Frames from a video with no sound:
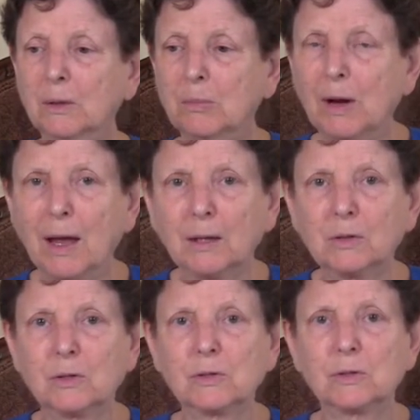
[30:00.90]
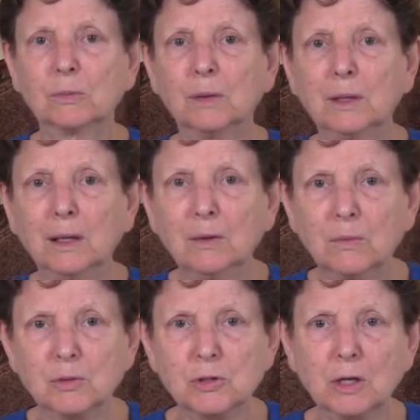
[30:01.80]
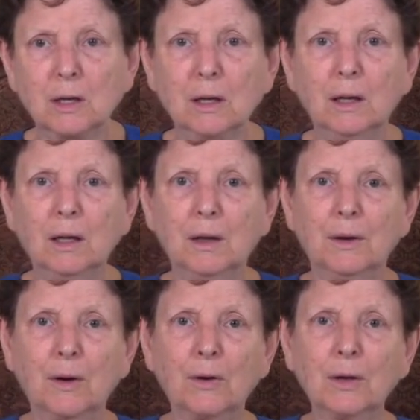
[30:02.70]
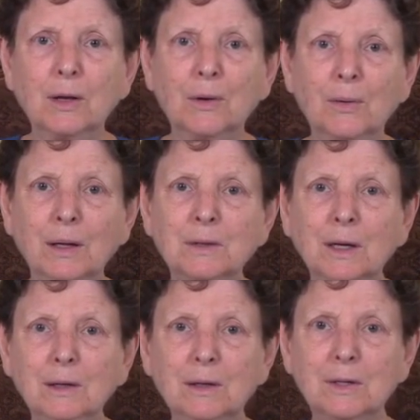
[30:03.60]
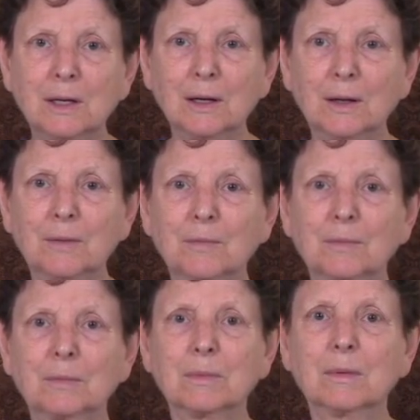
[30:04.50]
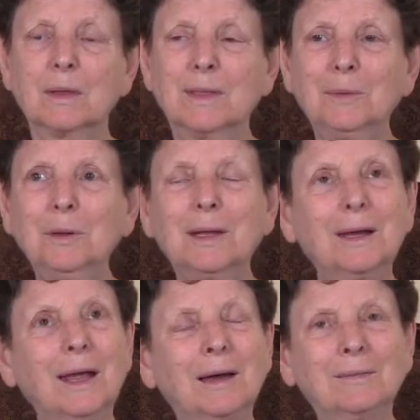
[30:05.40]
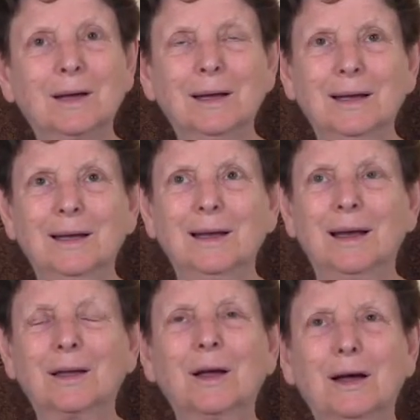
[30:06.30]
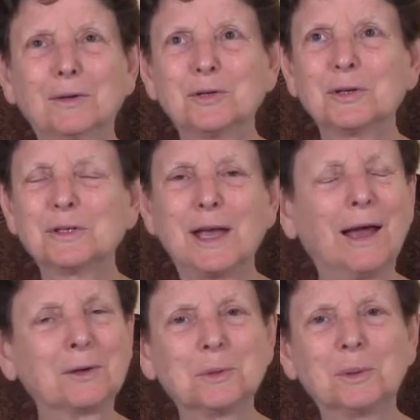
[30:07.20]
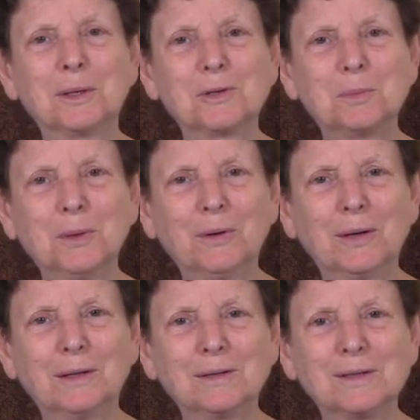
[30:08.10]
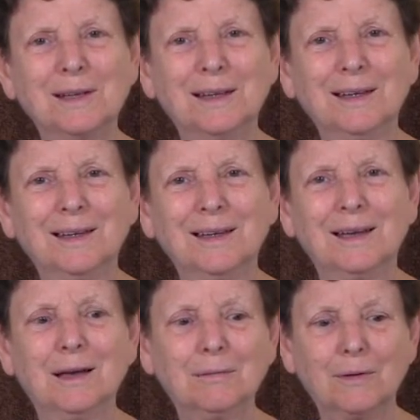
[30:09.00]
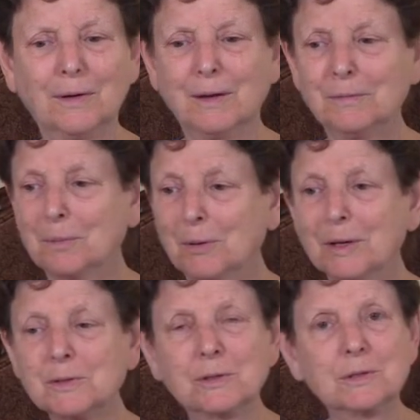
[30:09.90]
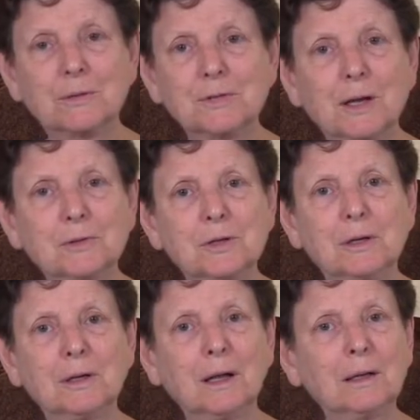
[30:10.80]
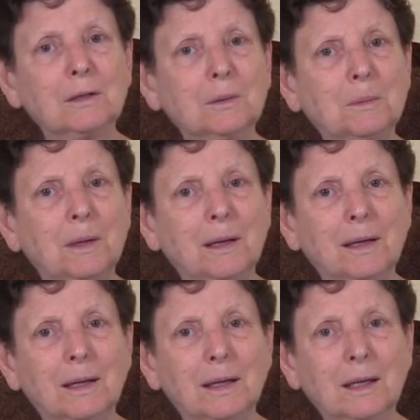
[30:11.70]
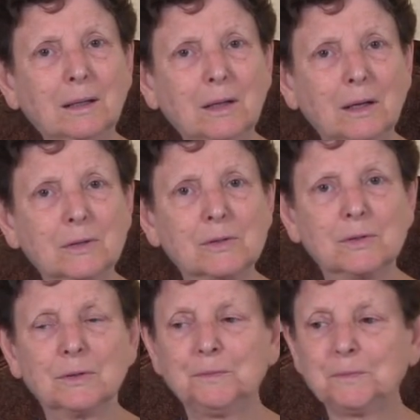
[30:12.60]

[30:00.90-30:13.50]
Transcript: practiced relinquishing our ego identity, then we can have a conscious, actual experience of the presence of Satchitanandam in us.